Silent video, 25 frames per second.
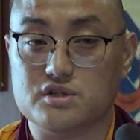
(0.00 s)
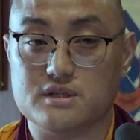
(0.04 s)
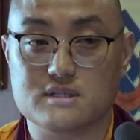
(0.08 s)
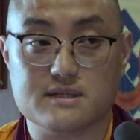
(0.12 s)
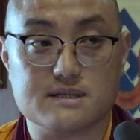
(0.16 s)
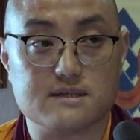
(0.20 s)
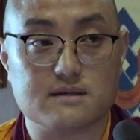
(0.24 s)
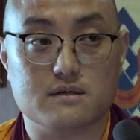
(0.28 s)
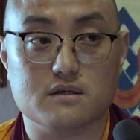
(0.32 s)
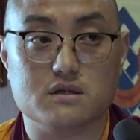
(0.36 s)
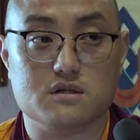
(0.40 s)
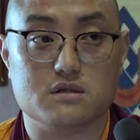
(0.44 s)
in
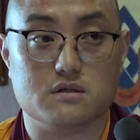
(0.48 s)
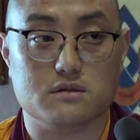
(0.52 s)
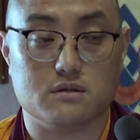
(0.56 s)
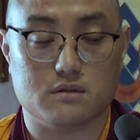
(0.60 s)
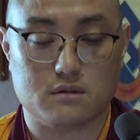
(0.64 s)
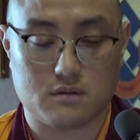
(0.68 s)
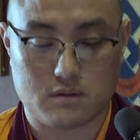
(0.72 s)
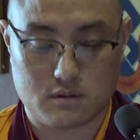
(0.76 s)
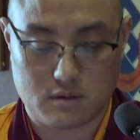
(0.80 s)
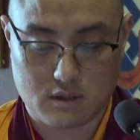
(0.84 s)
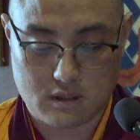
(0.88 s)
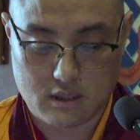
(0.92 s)

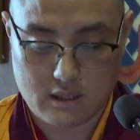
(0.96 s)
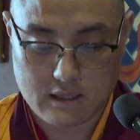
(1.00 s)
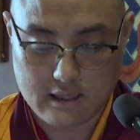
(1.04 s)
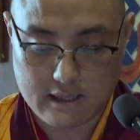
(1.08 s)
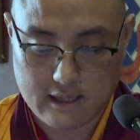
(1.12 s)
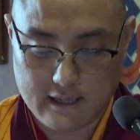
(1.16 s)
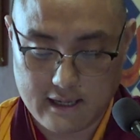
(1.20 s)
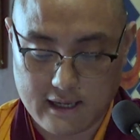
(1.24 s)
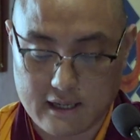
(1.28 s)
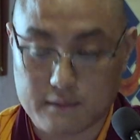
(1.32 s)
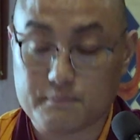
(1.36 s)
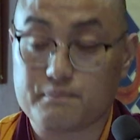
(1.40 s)
discussion,
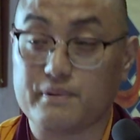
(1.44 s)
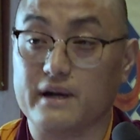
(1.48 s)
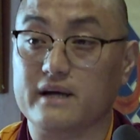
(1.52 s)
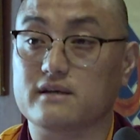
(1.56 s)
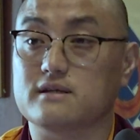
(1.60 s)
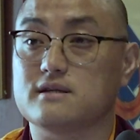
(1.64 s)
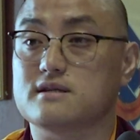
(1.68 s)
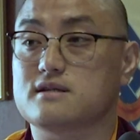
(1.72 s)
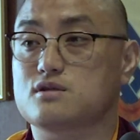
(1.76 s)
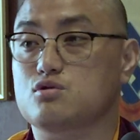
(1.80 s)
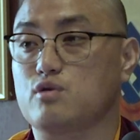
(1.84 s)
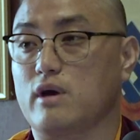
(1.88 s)
and
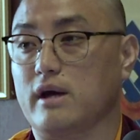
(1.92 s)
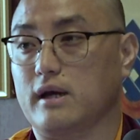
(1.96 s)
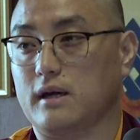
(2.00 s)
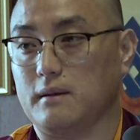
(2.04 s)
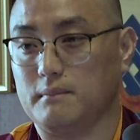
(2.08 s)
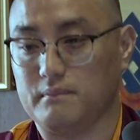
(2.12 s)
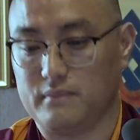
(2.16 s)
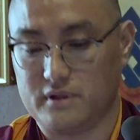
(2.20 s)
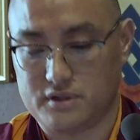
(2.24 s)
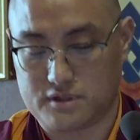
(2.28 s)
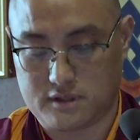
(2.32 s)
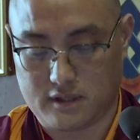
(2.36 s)
practice to
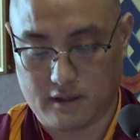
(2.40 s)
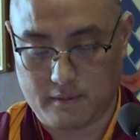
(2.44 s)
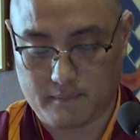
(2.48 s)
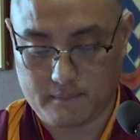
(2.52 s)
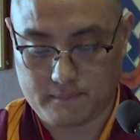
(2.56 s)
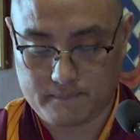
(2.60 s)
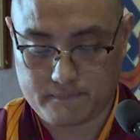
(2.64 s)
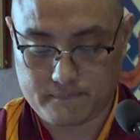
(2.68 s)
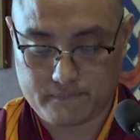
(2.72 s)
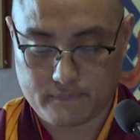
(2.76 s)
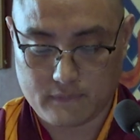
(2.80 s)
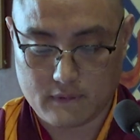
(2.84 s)
accomplish
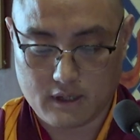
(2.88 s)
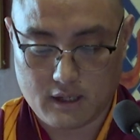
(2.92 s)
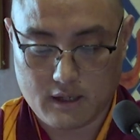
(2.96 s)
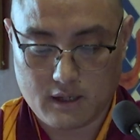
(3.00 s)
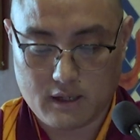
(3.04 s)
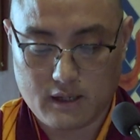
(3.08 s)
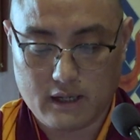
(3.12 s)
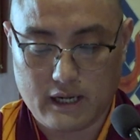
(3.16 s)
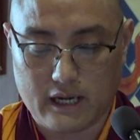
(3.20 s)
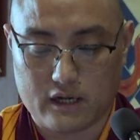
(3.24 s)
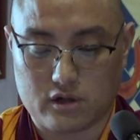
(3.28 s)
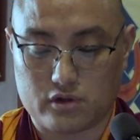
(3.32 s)
them.
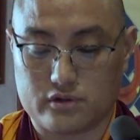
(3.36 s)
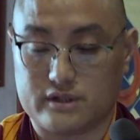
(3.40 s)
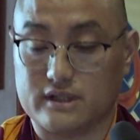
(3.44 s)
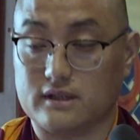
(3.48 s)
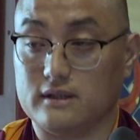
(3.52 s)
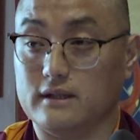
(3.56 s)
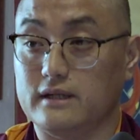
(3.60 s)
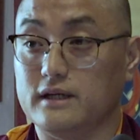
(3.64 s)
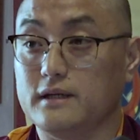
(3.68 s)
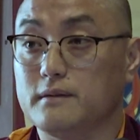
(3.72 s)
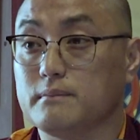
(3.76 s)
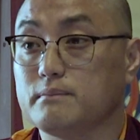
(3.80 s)

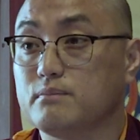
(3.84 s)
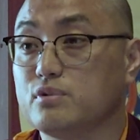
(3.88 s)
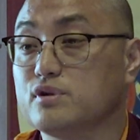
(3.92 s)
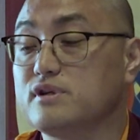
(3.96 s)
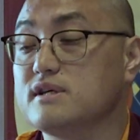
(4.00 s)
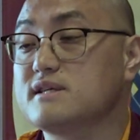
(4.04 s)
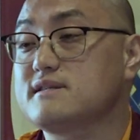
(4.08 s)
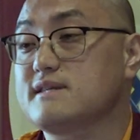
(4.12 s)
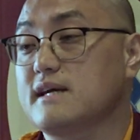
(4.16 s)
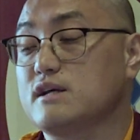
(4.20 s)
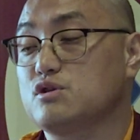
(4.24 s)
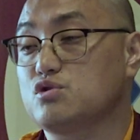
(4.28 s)
Accordingly,
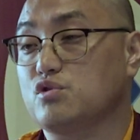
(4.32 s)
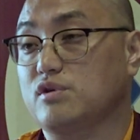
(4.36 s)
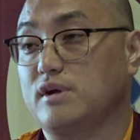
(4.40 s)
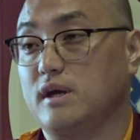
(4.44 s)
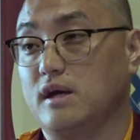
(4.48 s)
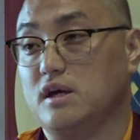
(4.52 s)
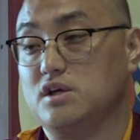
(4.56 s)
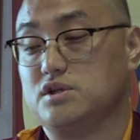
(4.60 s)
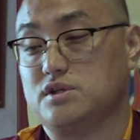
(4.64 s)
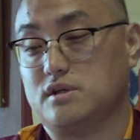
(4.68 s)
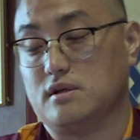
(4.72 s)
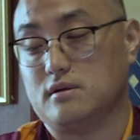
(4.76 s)
Buddhist
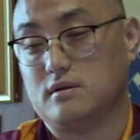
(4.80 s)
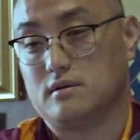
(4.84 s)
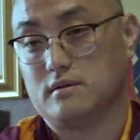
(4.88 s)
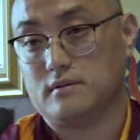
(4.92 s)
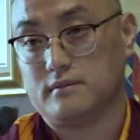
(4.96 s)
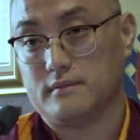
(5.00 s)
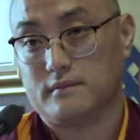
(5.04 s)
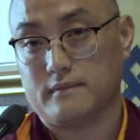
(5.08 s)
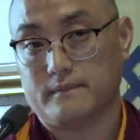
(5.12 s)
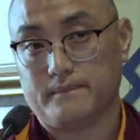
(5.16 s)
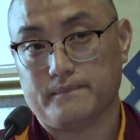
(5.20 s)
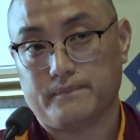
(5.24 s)

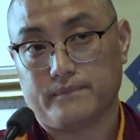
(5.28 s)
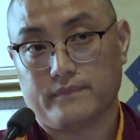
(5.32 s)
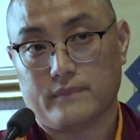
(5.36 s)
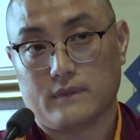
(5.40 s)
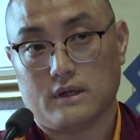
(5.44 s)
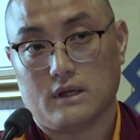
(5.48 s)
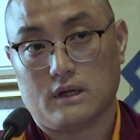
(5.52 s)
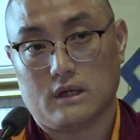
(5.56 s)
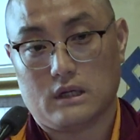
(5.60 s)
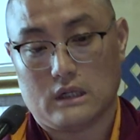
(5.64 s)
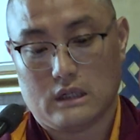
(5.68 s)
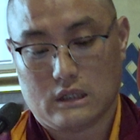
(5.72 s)
education
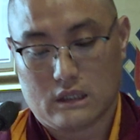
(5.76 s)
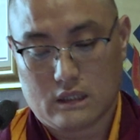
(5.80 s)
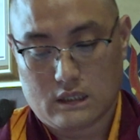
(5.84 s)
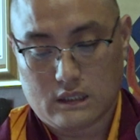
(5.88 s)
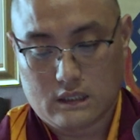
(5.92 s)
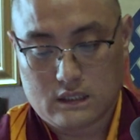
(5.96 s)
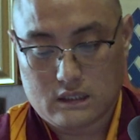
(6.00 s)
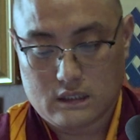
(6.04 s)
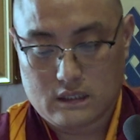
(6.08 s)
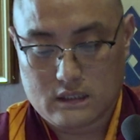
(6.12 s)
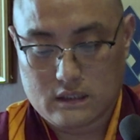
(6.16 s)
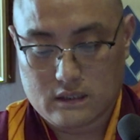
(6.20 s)

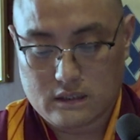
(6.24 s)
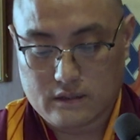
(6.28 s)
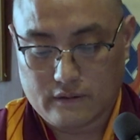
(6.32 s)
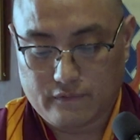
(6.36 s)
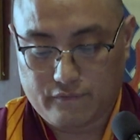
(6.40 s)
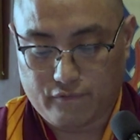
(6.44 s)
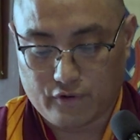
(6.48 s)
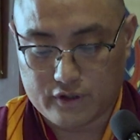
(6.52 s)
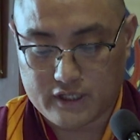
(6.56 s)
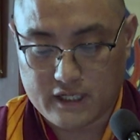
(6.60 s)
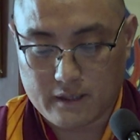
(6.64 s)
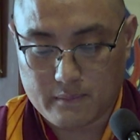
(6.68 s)

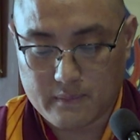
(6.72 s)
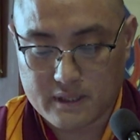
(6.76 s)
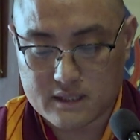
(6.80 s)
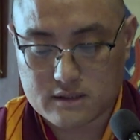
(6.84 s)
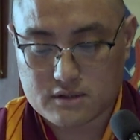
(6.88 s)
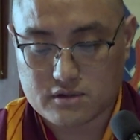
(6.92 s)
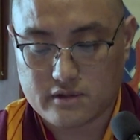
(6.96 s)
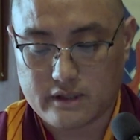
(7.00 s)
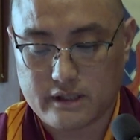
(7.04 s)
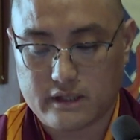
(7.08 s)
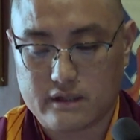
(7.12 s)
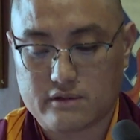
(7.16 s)

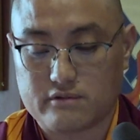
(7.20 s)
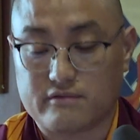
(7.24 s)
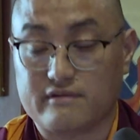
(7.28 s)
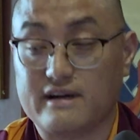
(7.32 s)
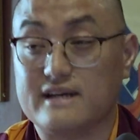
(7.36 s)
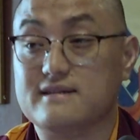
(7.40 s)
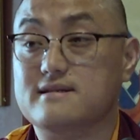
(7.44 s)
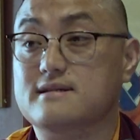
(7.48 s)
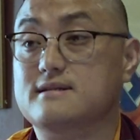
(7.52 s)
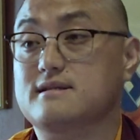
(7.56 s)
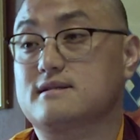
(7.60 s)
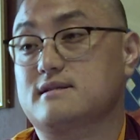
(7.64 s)
fundamentally
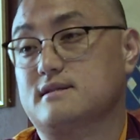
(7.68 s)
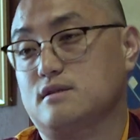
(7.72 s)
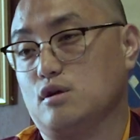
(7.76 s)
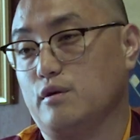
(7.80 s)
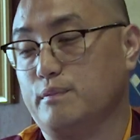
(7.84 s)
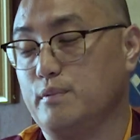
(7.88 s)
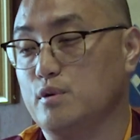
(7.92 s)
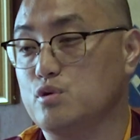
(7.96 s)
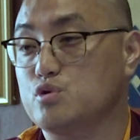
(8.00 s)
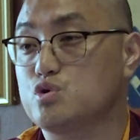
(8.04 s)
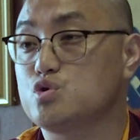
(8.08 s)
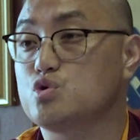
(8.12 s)
rests
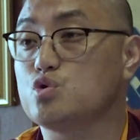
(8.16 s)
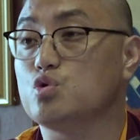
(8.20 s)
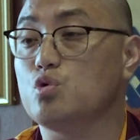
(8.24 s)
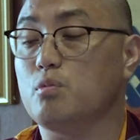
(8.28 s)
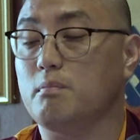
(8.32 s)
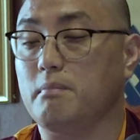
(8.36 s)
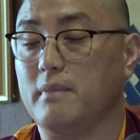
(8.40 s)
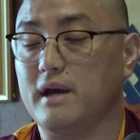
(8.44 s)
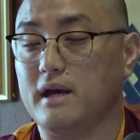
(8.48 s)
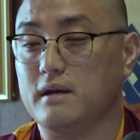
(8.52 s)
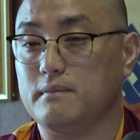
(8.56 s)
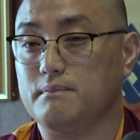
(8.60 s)
upon two
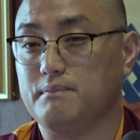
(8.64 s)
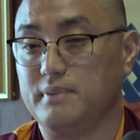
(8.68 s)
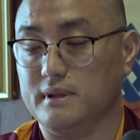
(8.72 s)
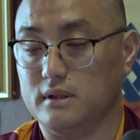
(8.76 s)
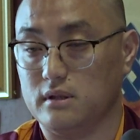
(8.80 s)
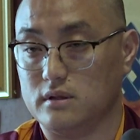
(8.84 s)
main